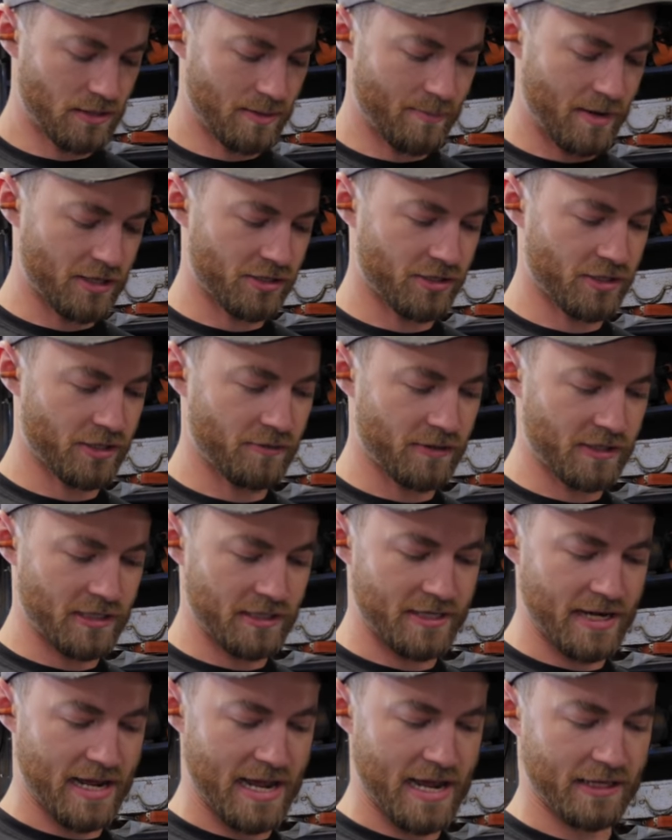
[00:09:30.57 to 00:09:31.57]
I'm actually going
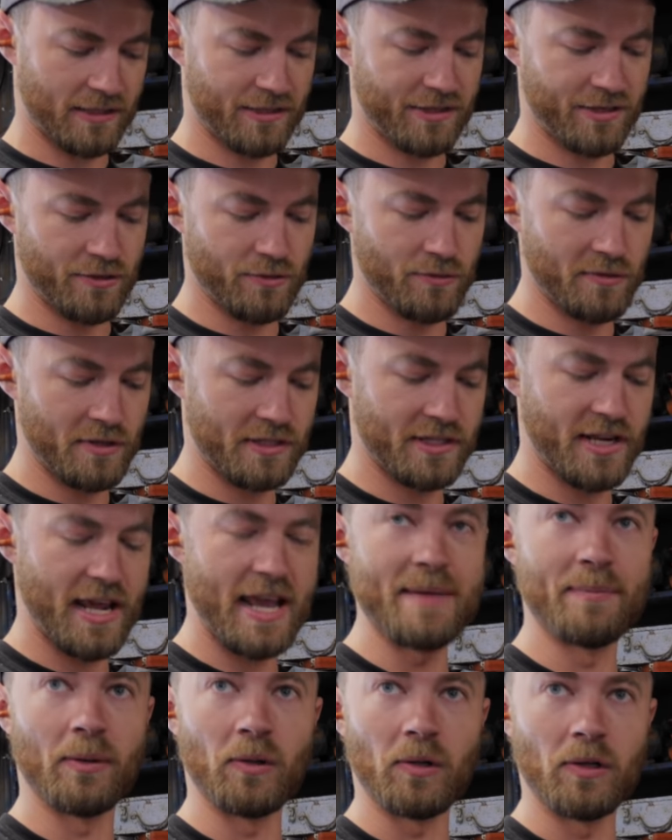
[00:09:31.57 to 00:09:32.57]
to tack to the
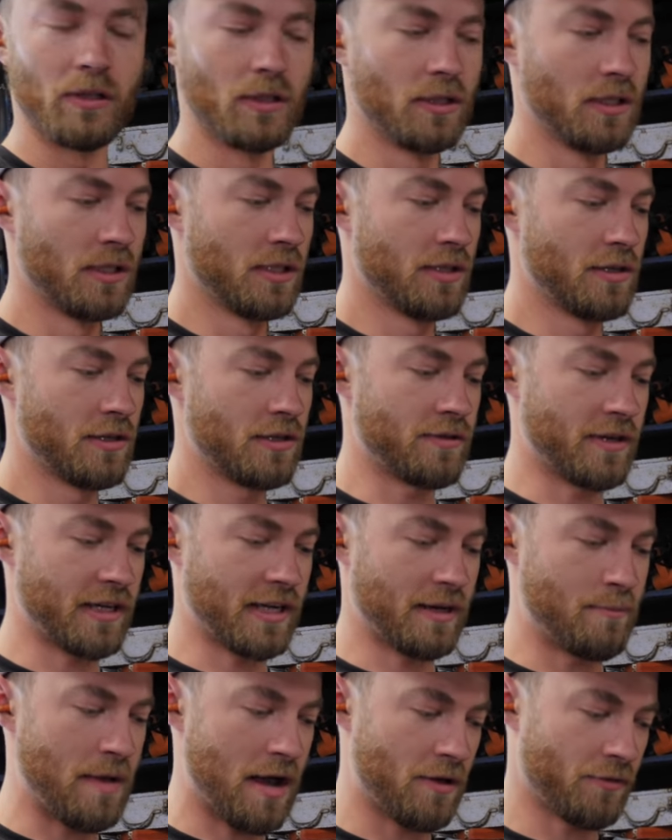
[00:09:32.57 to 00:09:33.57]
table so I
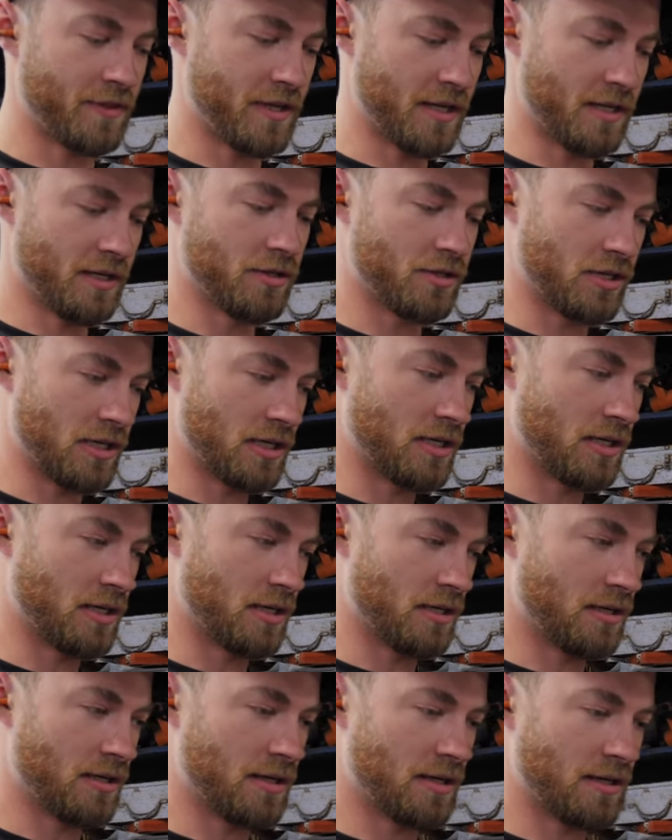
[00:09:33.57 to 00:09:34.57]
can mount the engine
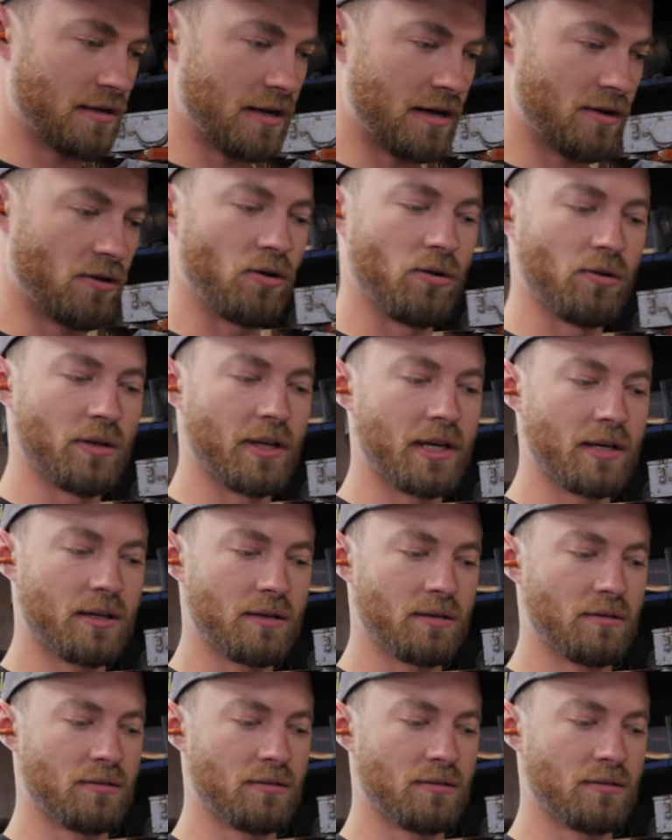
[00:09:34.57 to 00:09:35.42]
and hold it